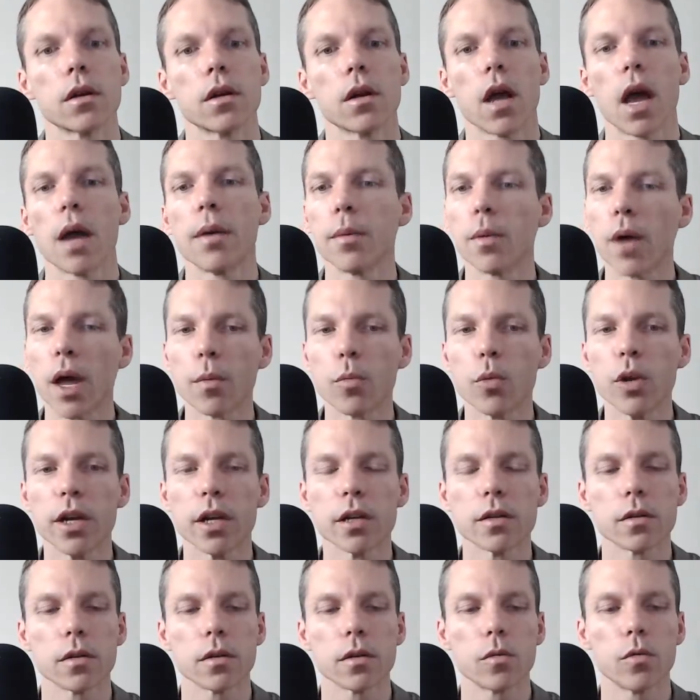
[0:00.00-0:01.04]
And we
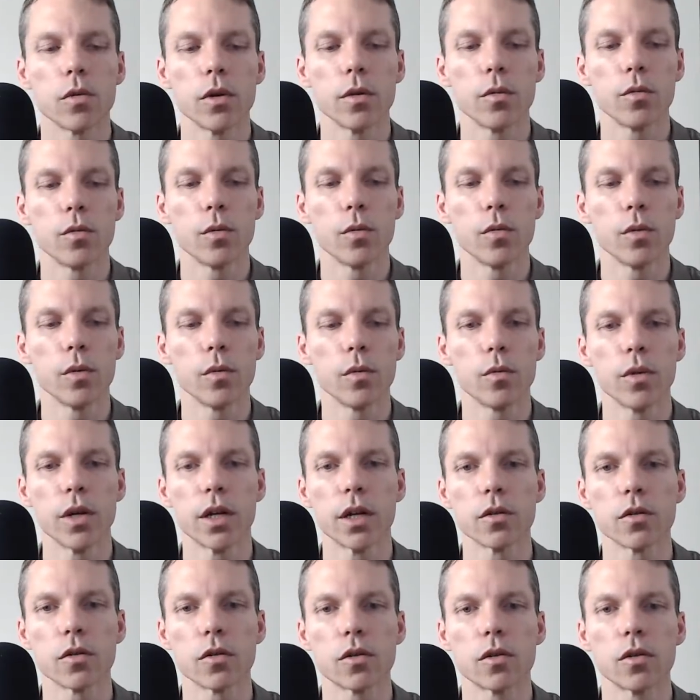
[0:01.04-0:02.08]

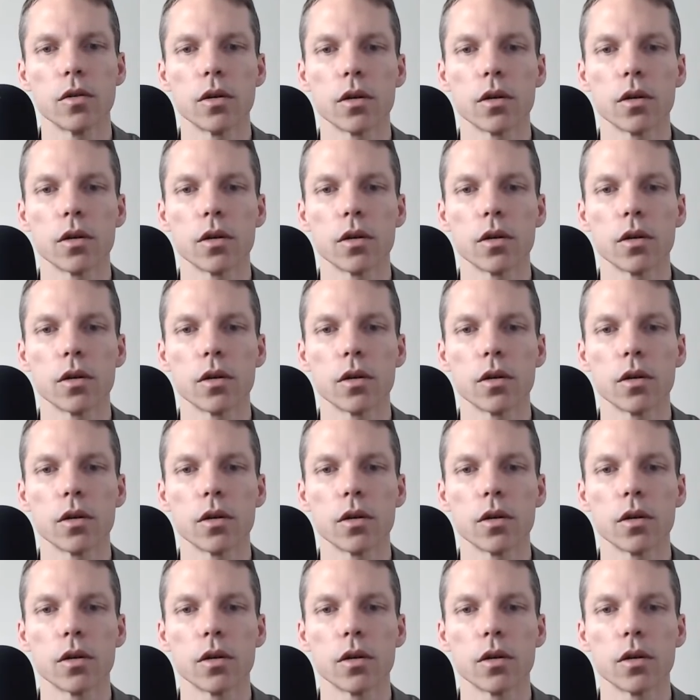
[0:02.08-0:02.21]
can